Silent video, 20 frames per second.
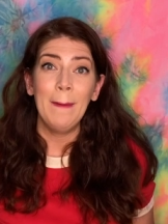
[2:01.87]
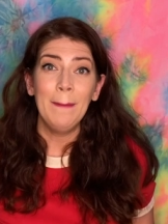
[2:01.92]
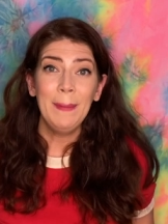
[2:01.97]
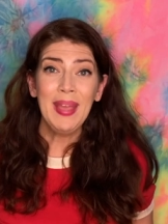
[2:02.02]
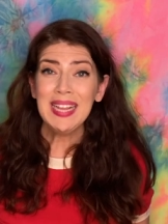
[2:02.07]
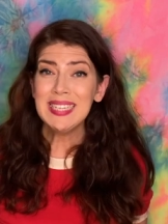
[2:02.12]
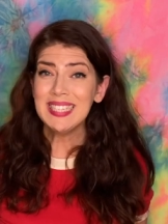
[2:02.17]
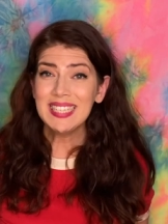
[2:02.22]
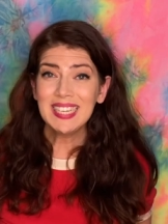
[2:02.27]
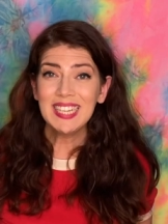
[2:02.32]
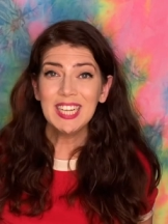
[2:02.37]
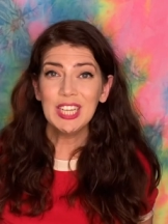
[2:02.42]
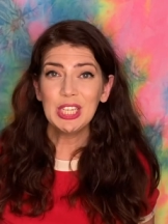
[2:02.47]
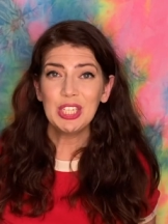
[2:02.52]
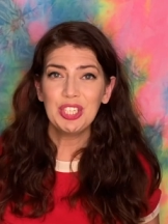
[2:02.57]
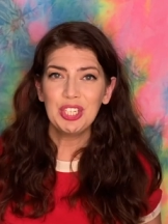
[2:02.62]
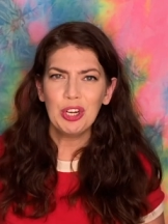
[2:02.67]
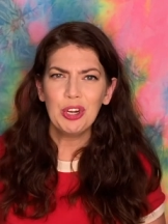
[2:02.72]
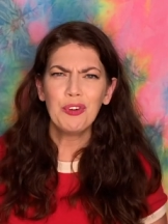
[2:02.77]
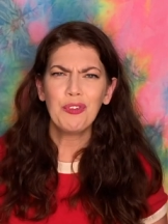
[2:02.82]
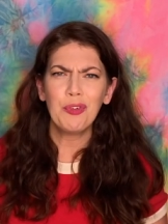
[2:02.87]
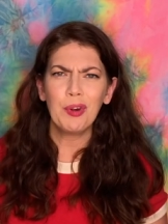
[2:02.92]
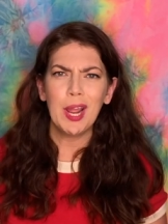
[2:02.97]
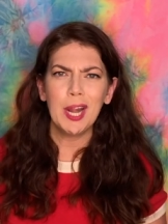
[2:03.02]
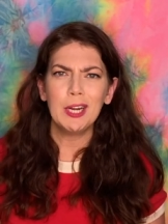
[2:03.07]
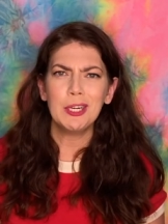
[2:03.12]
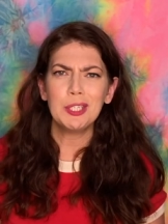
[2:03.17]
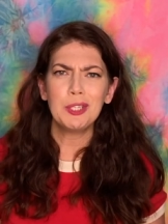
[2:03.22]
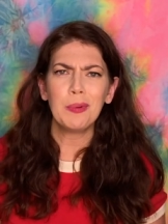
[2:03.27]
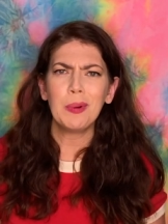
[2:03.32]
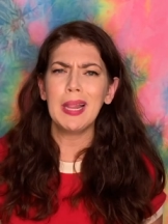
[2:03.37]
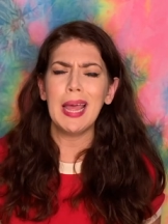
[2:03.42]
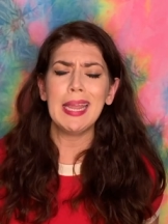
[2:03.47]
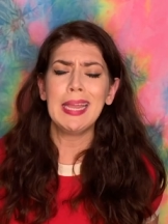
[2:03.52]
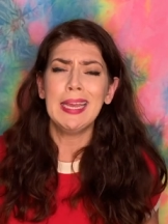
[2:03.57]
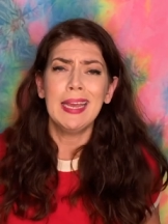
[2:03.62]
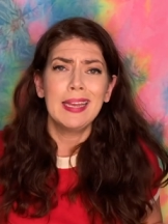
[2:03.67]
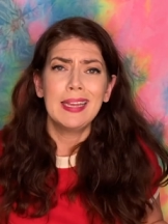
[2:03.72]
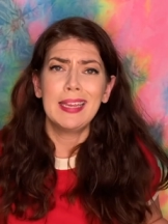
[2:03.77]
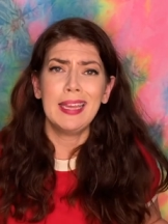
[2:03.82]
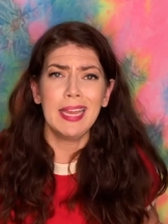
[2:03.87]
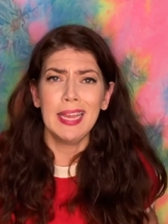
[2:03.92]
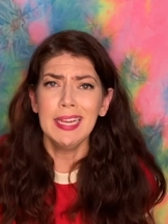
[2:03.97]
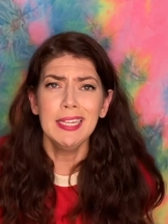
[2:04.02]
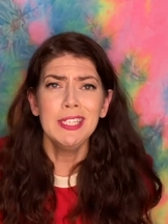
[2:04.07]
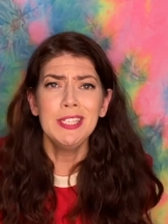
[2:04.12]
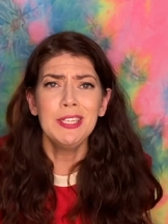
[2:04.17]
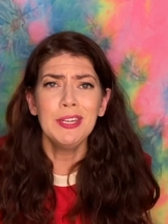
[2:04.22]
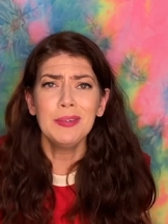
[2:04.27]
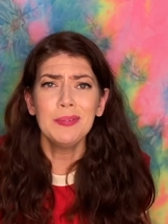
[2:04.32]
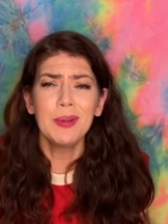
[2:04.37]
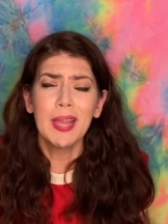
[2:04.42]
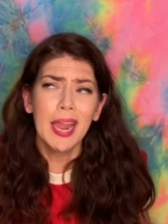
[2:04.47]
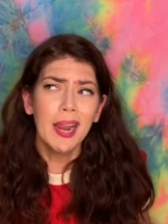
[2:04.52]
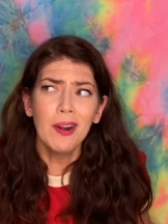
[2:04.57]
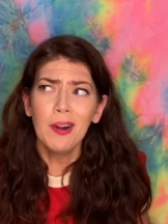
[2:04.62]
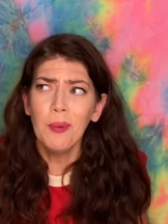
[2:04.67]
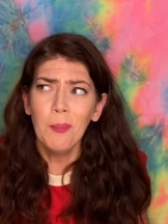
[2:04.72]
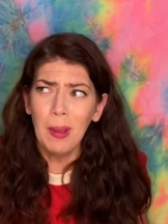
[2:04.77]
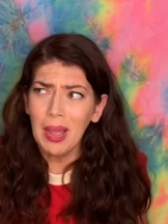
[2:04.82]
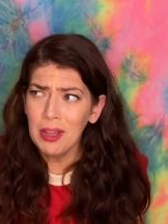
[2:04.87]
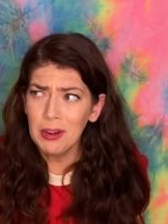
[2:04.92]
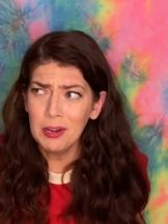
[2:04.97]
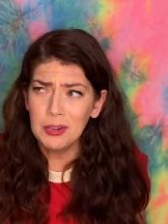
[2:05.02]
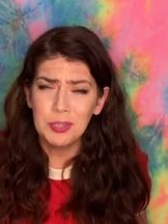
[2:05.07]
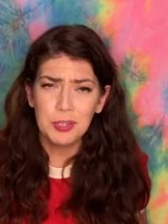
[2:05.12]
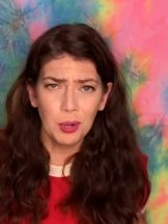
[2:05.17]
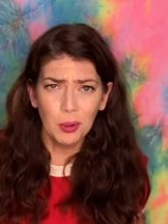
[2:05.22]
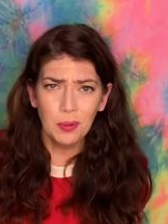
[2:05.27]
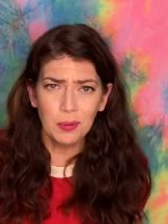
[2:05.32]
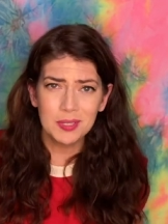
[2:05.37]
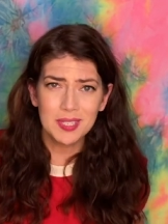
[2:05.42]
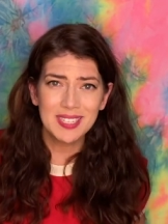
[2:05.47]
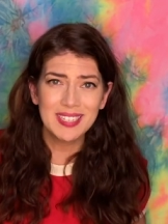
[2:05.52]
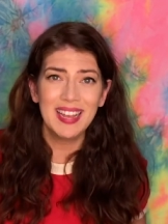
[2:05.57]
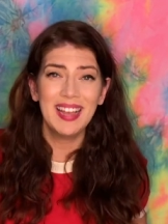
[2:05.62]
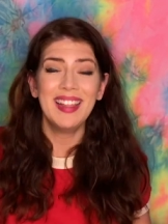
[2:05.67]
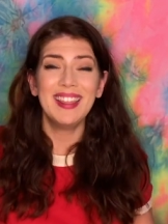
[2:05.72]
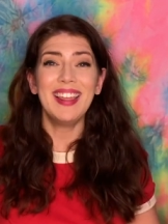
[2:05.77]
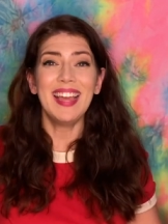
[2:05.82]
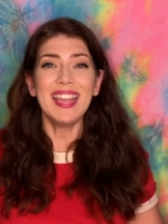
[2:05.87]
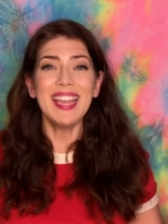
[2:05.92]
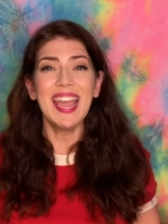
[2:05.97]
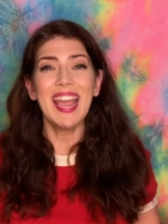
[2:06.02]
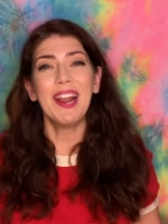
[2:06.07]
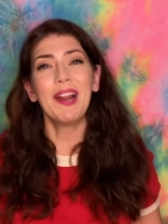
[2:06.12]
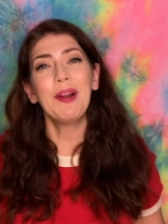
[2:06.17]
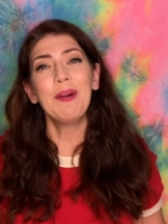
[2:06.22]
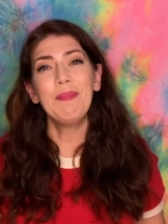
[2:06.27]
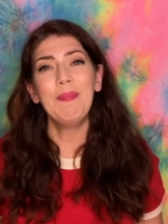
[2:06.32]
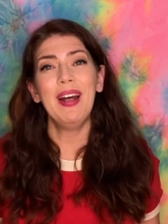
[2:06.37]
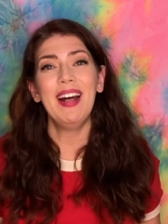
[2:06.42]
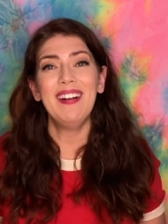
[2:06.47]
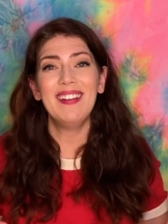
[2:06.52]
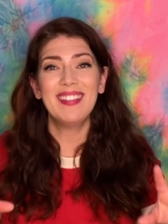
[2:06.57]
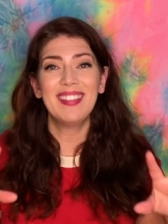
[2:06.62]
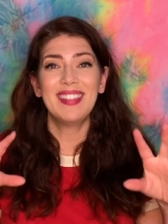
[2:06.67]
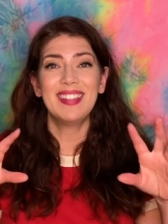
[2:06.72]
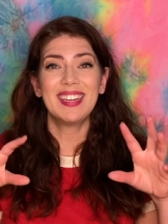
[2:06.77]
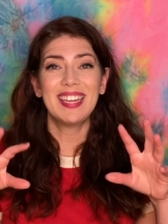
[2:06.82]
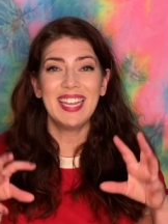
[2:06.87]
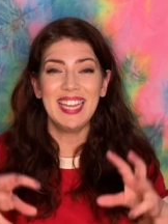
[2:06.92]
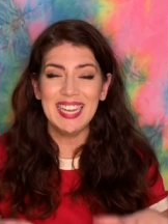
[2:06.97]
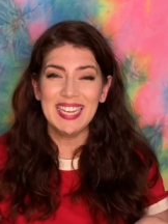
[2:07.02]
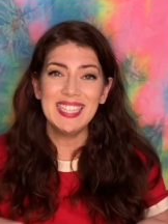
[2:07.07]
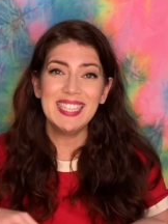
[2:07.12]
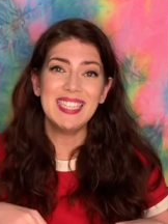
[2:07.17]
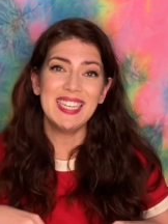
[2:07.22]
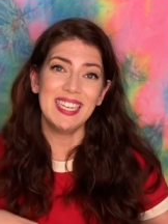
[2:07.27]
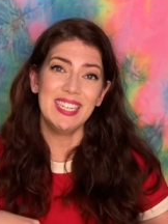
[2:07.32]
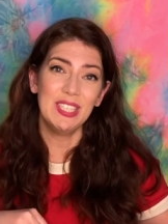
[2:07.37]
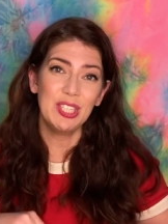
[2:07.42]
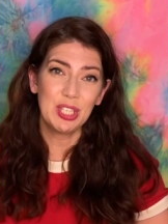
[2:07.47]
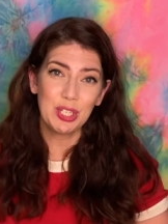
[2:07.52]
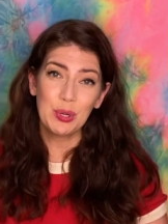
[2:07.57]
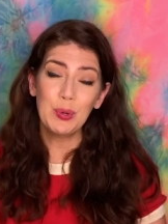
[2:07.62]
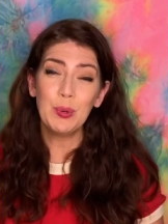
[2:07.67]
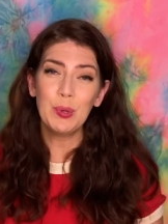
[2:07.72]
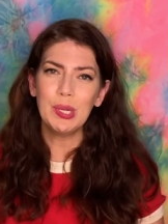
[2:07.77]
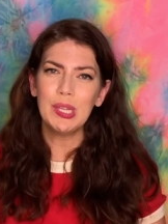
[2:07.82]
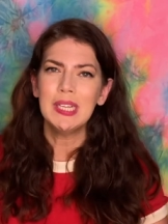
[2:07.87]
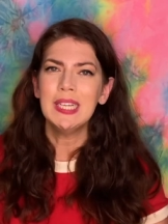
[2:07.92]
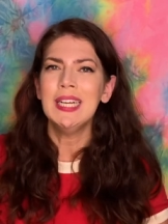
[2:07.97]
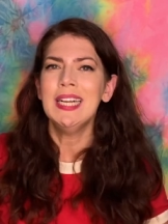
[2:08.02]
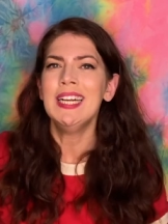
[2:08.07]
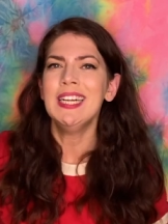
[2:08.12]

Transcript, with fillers: Basically, the show creators were like, kids don't care about adults. They care about the kids in school.